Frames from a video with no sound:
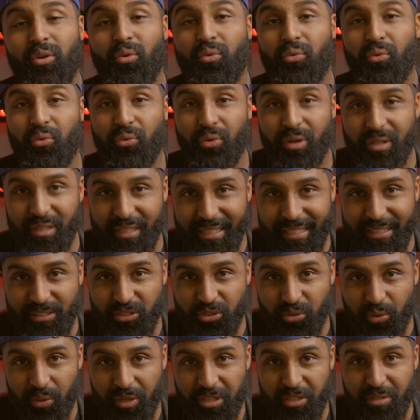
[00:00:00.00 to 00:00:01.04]
Really
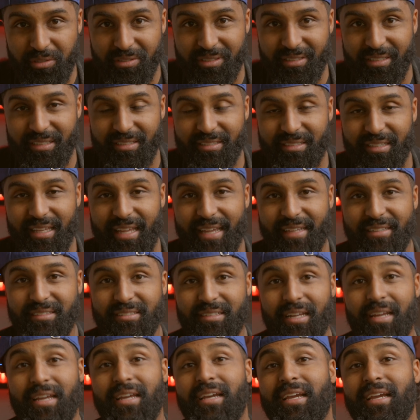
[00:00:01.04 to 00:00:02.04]
enjoy using this lens.